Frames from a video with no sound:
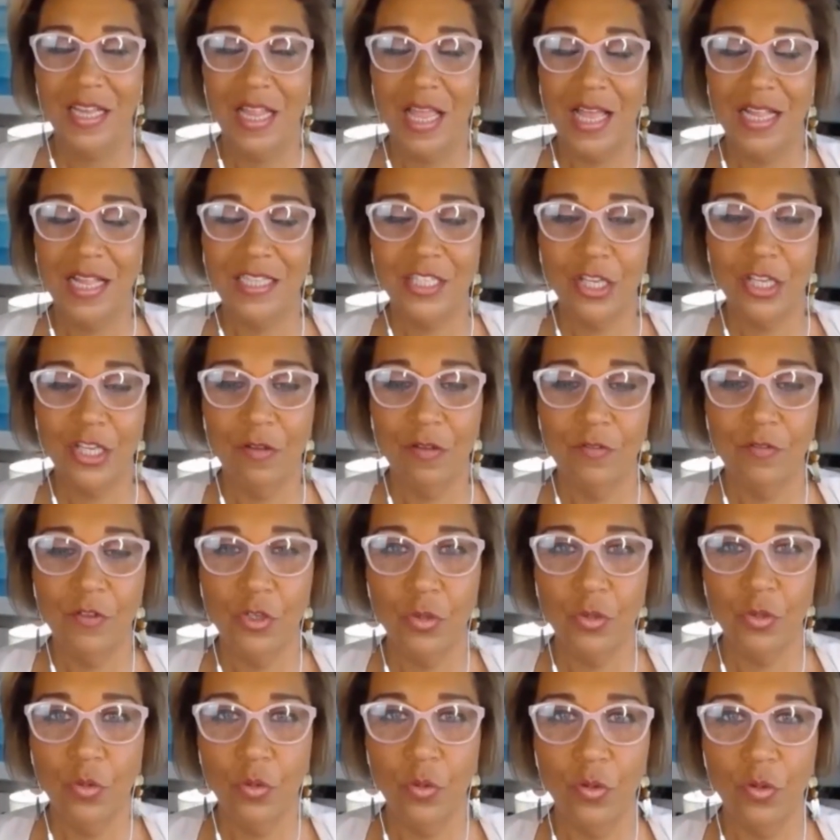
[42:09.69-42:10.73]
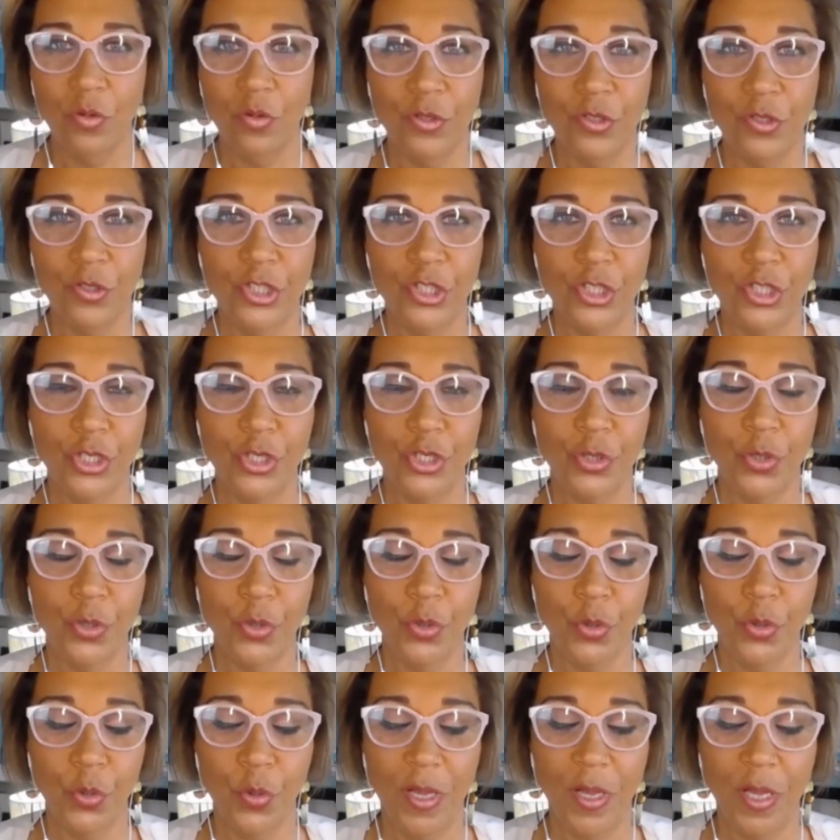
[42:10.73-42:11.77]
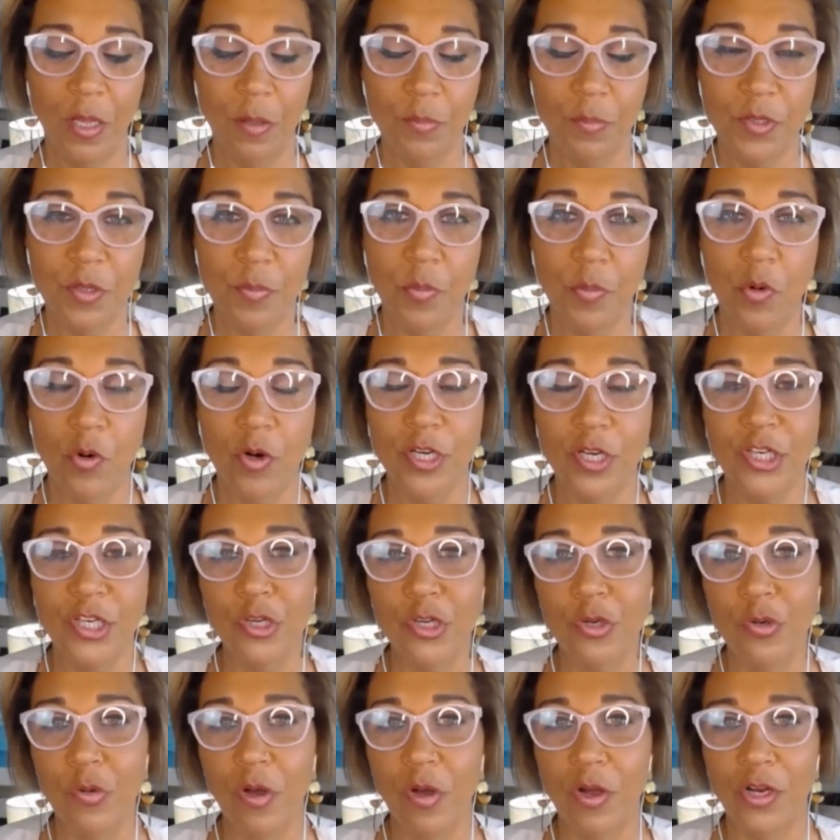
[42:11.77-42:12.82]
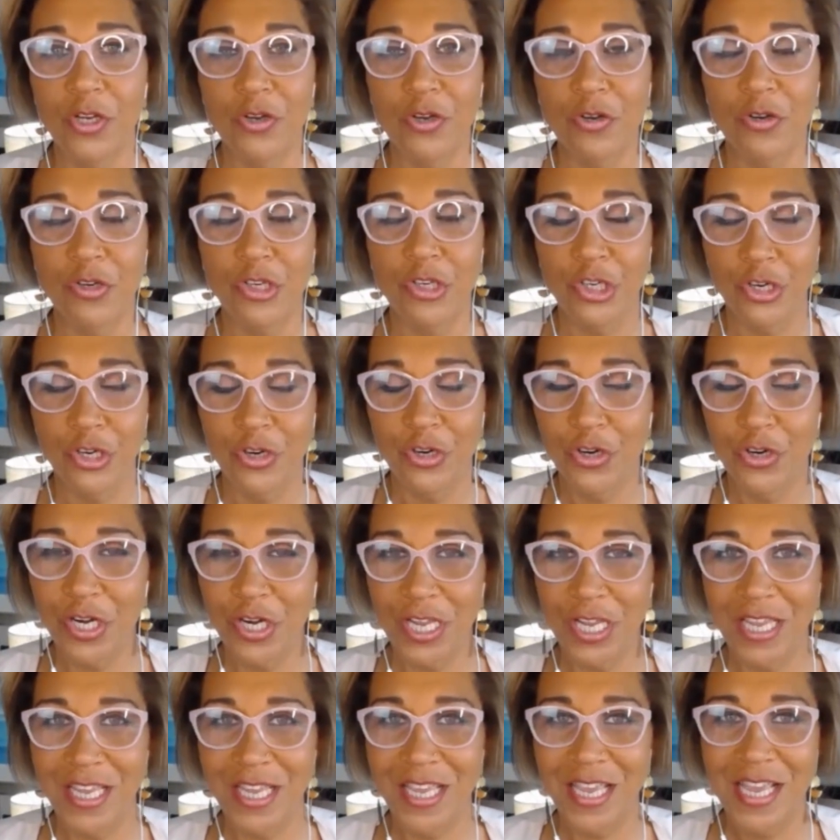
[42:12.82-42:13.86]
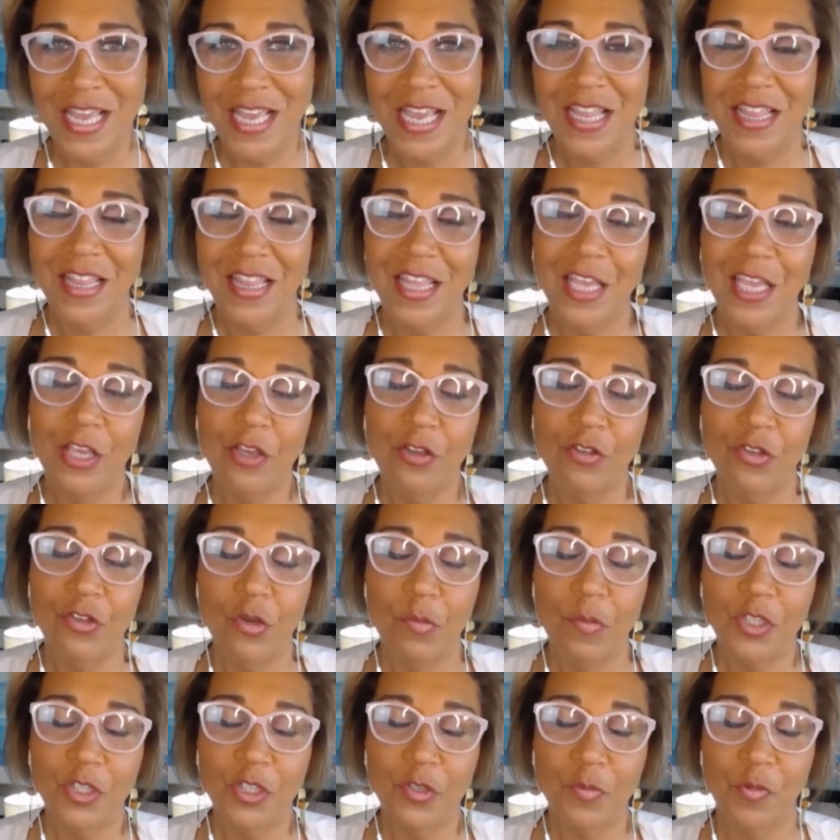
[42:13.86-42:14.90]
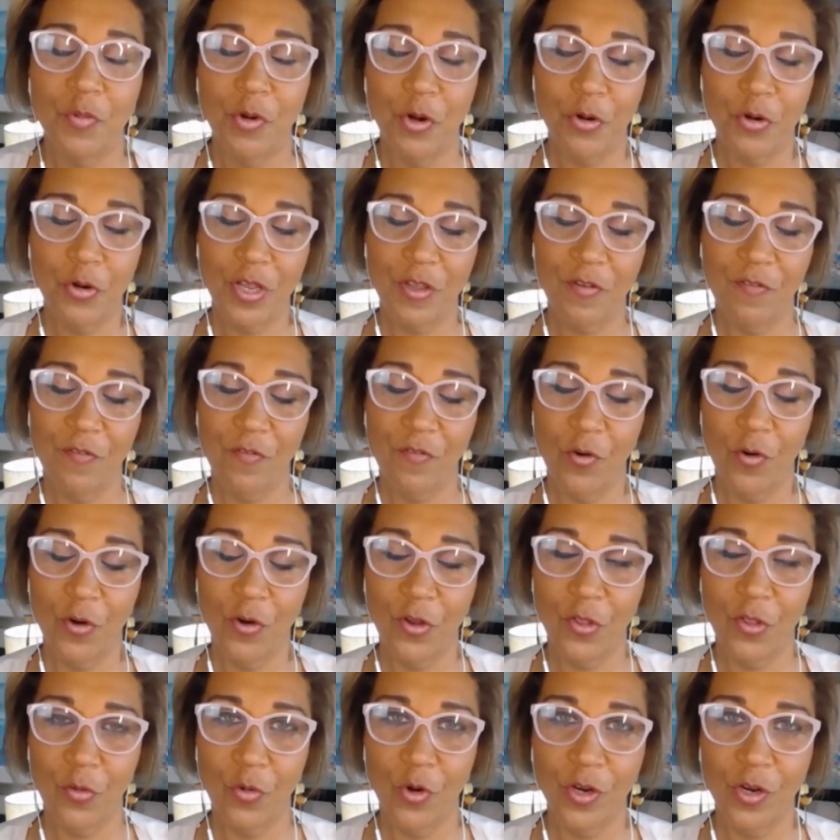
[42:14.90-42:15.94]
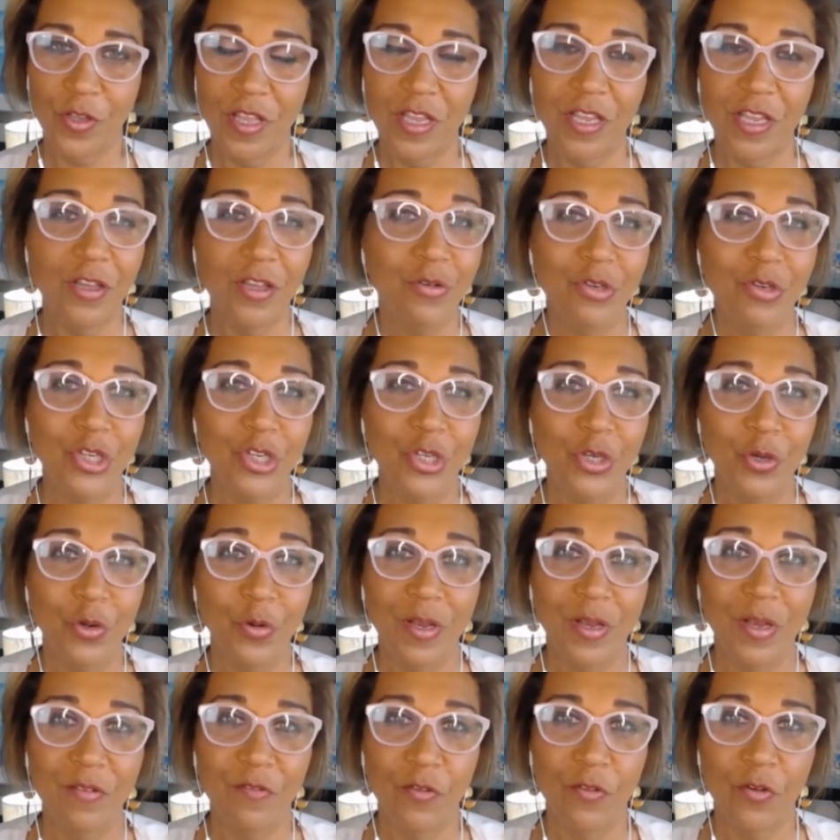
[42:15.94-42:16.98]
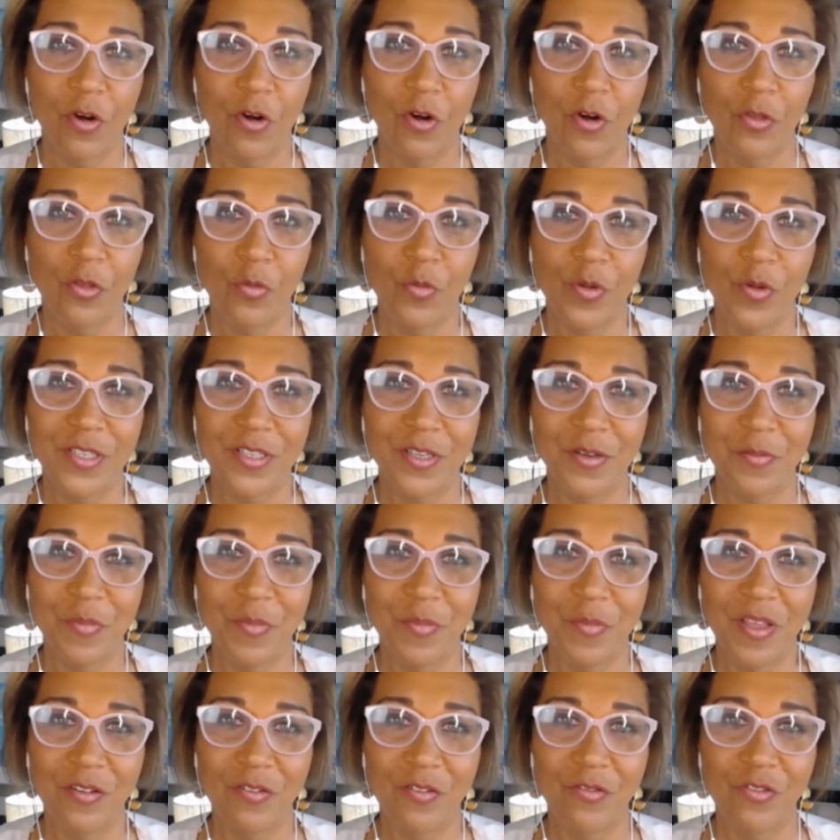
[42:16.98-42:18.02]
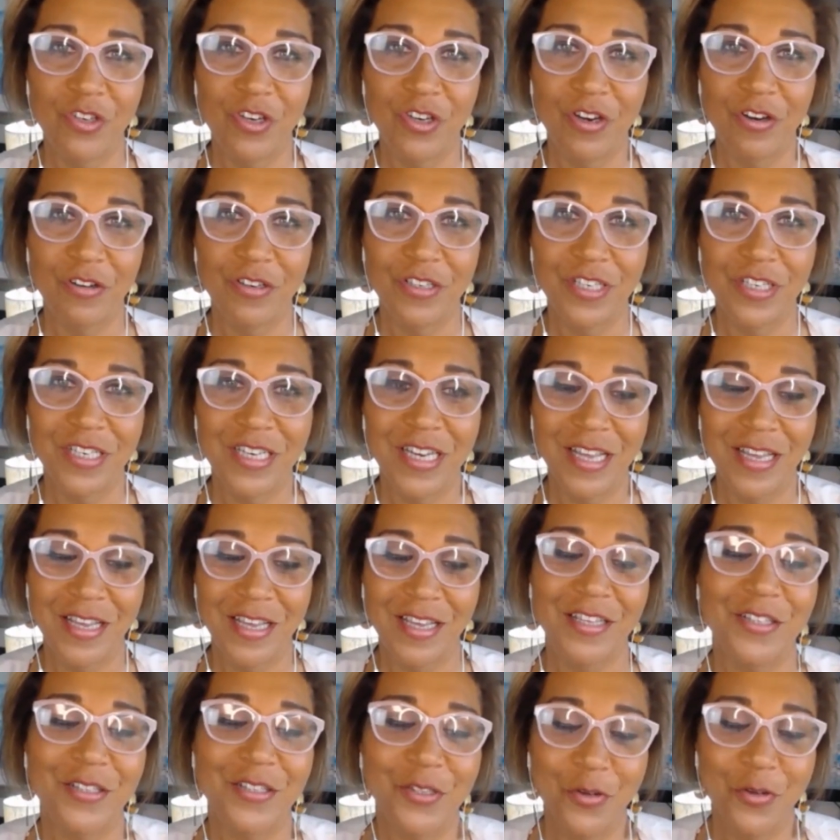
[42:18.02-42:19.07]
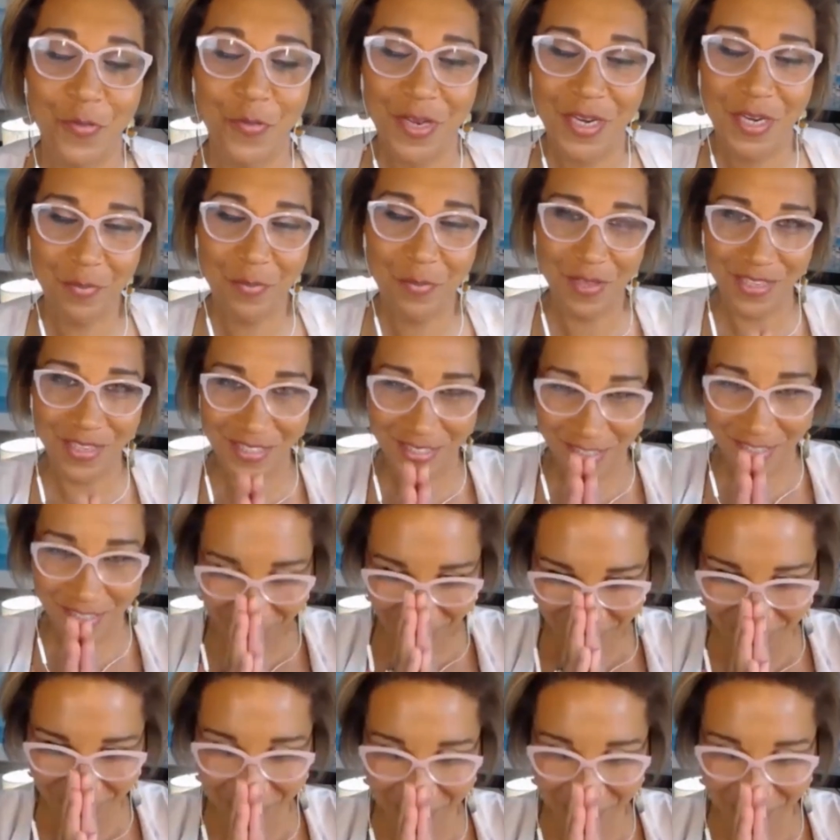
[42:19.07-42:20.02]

Lots of tools to help support you on your journey. Thank you so much, Brodie, for the work that you do and for all the wisdom that you've shared today. So many blessings.